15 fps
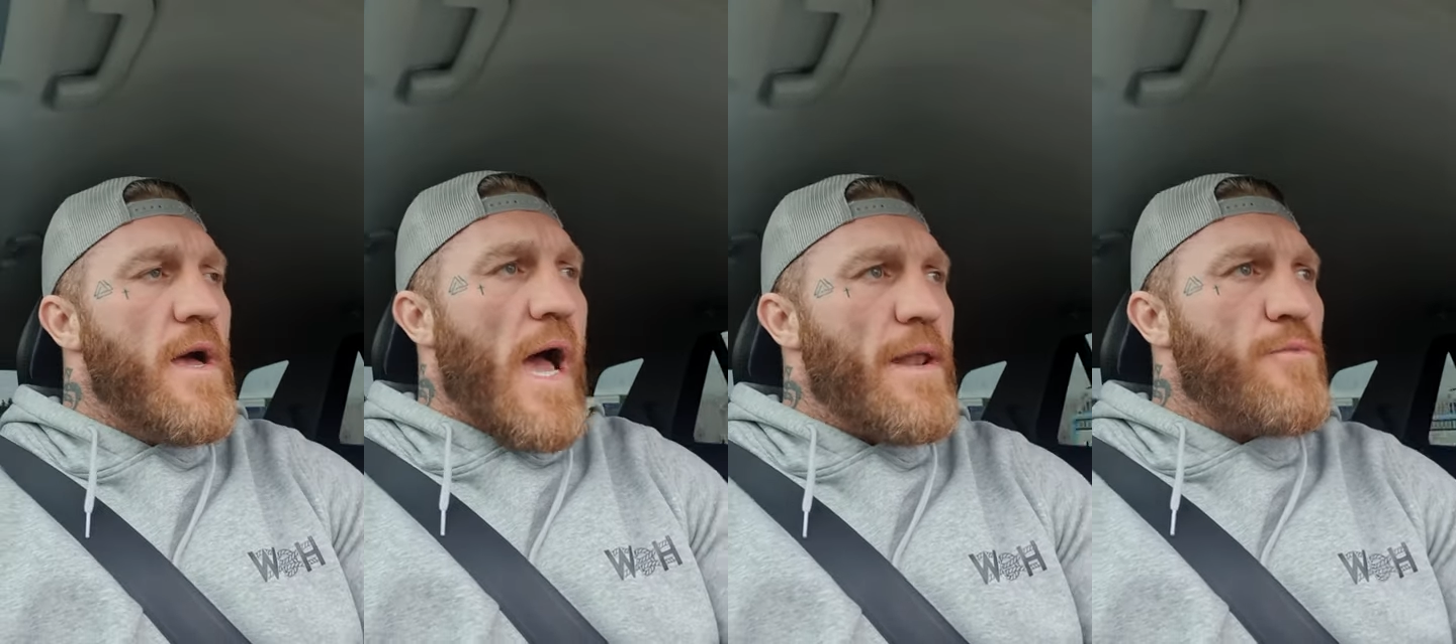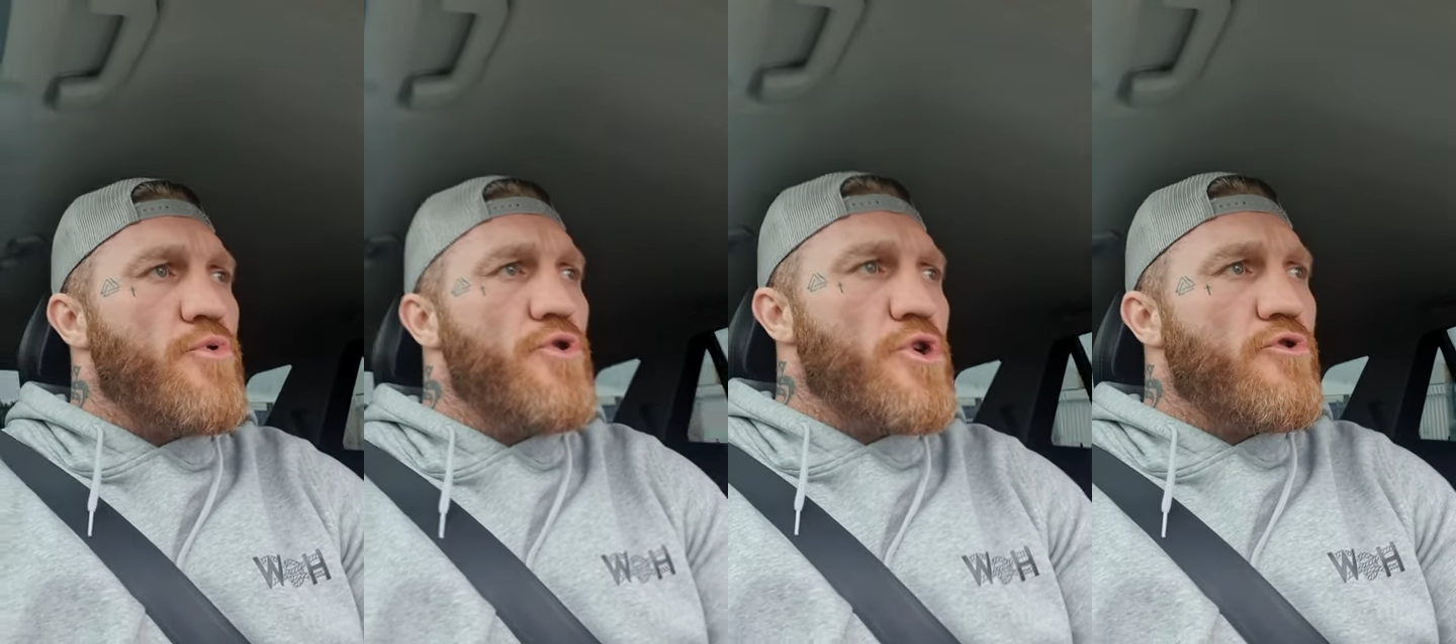and
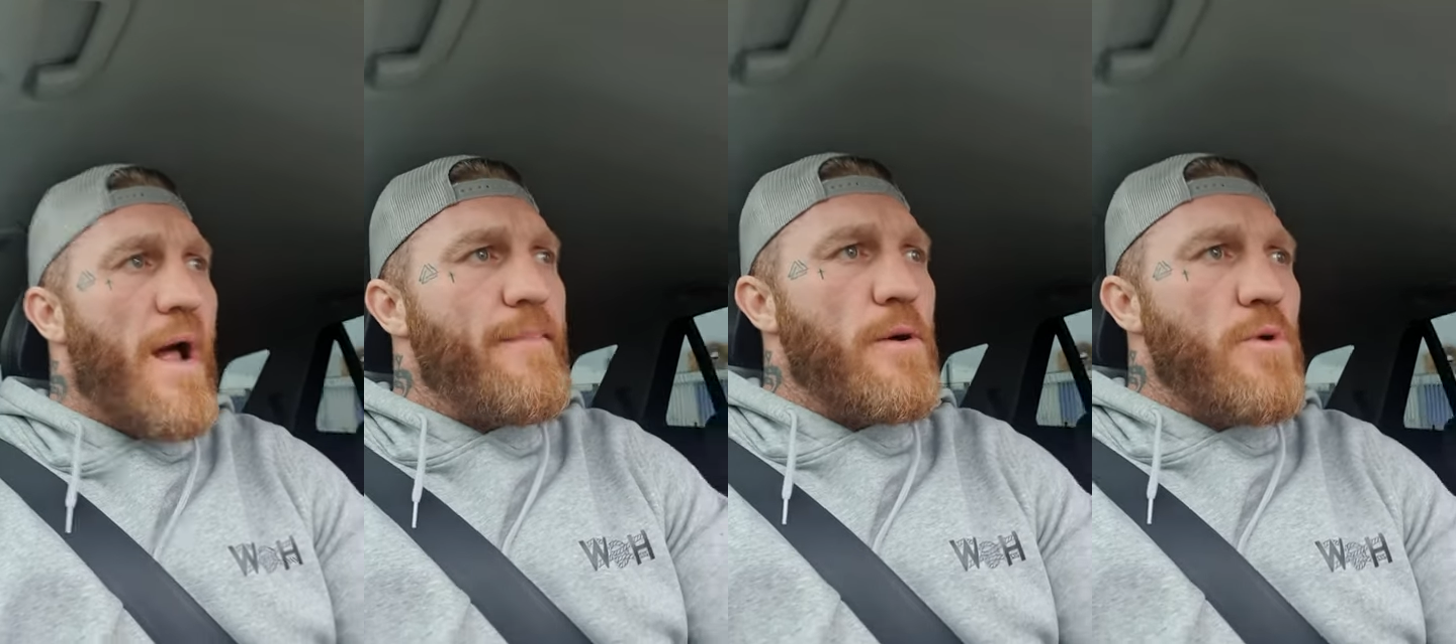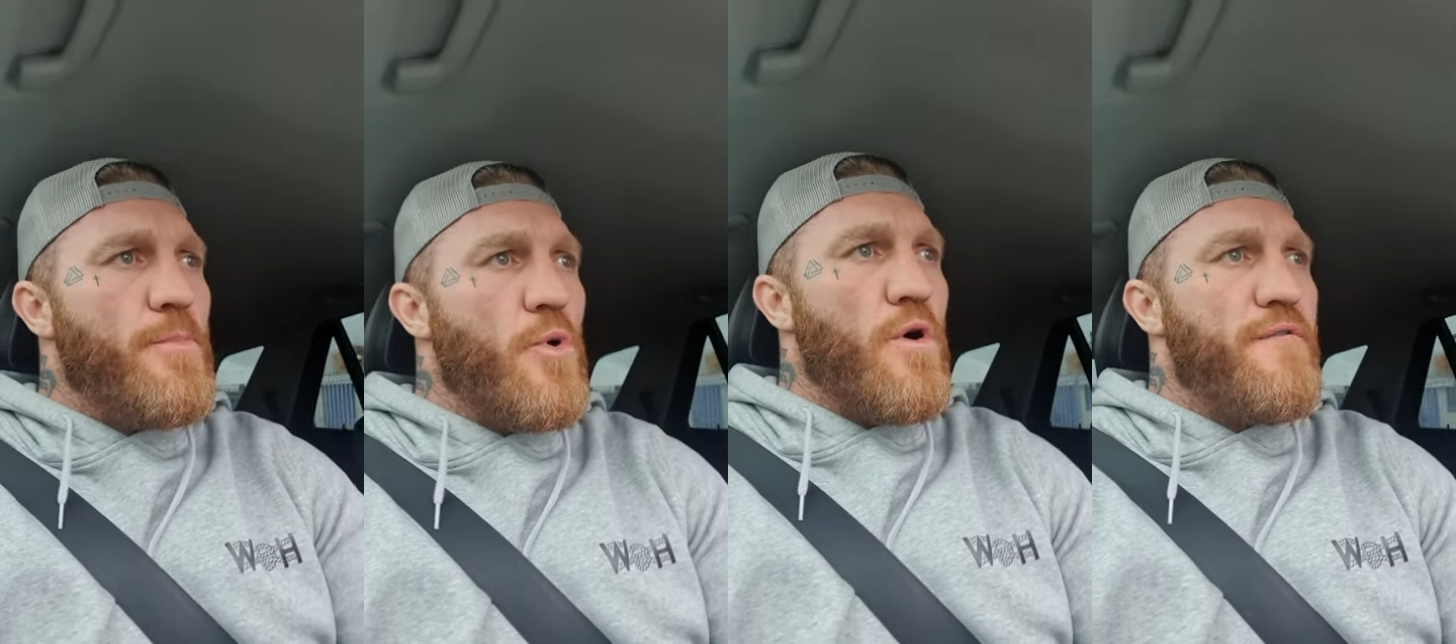I'm going to grab it
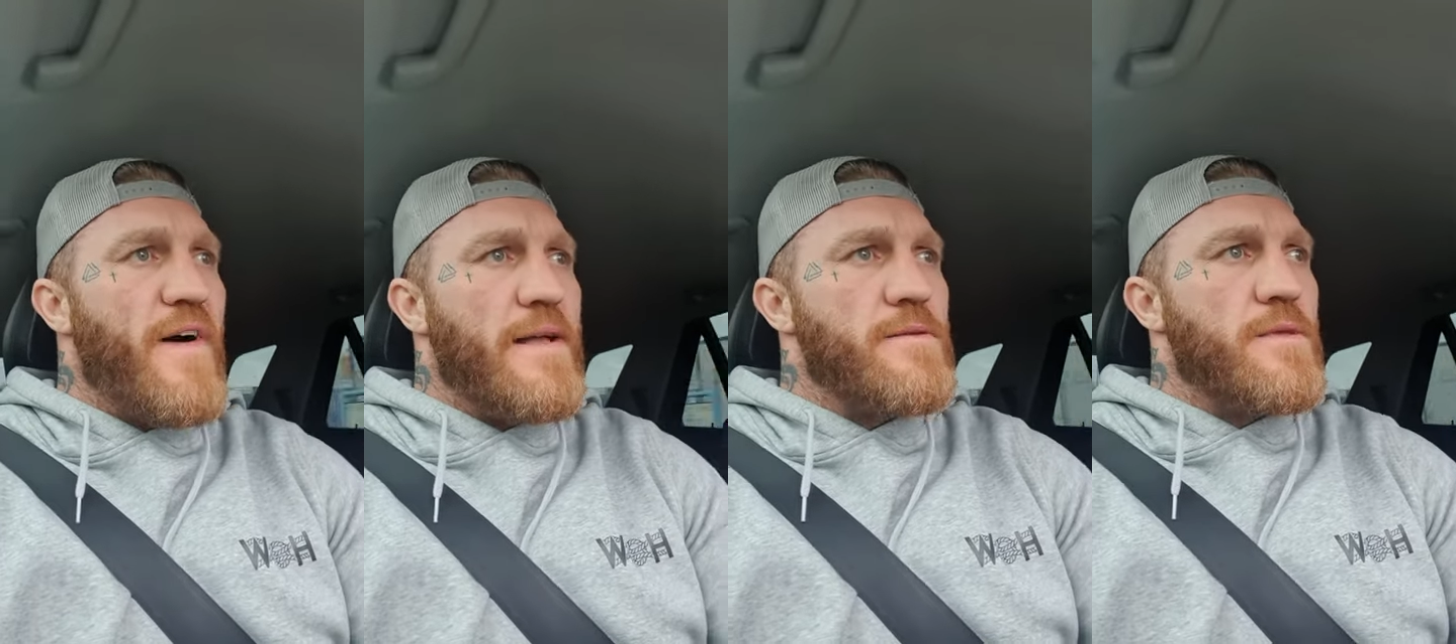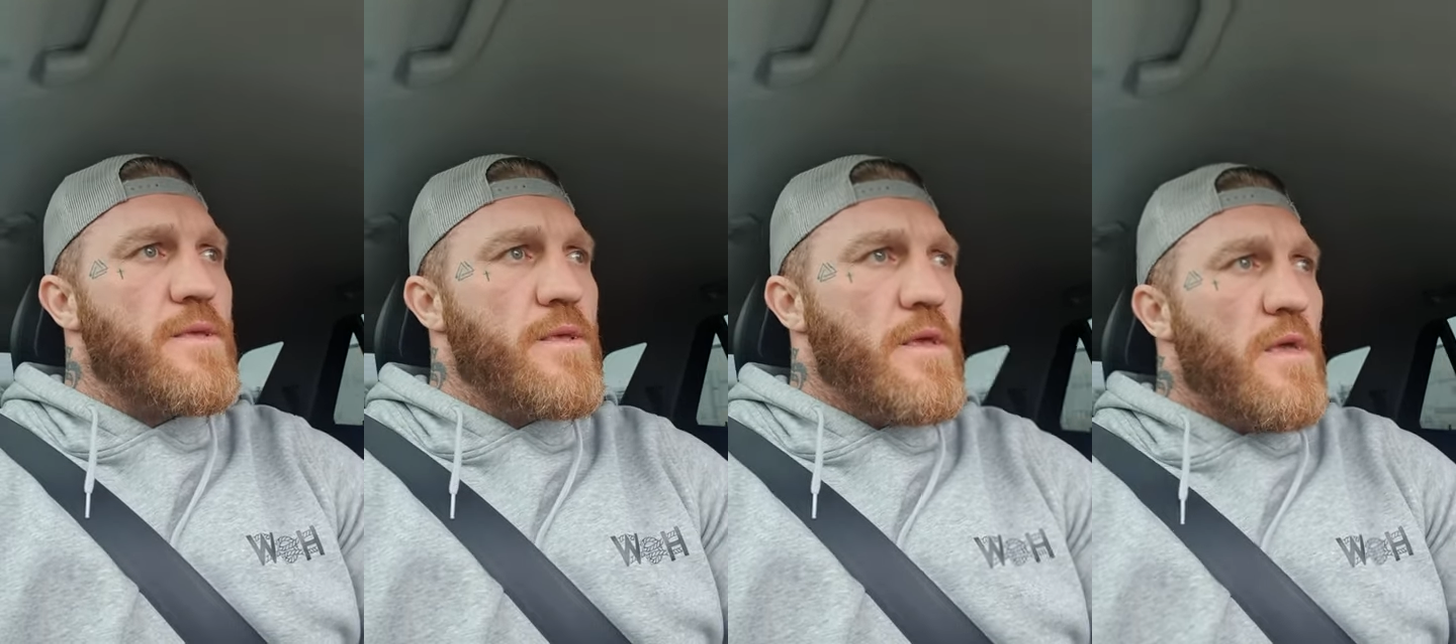with both
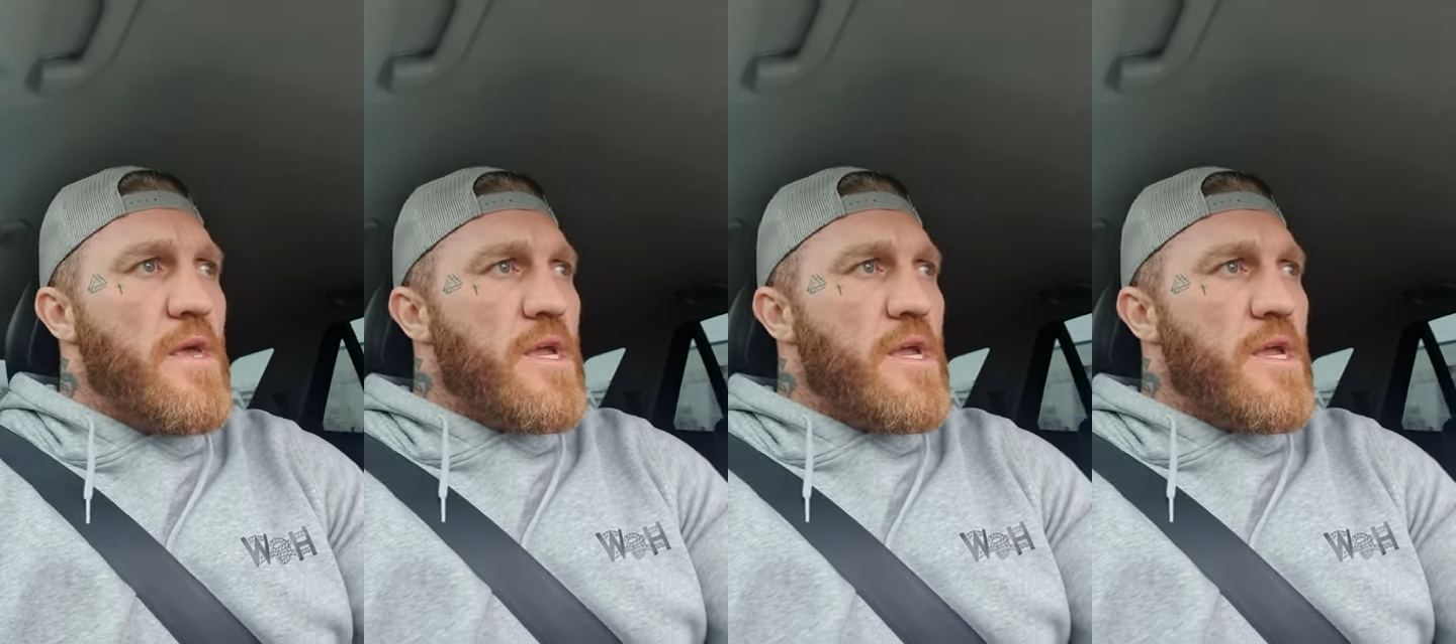hands.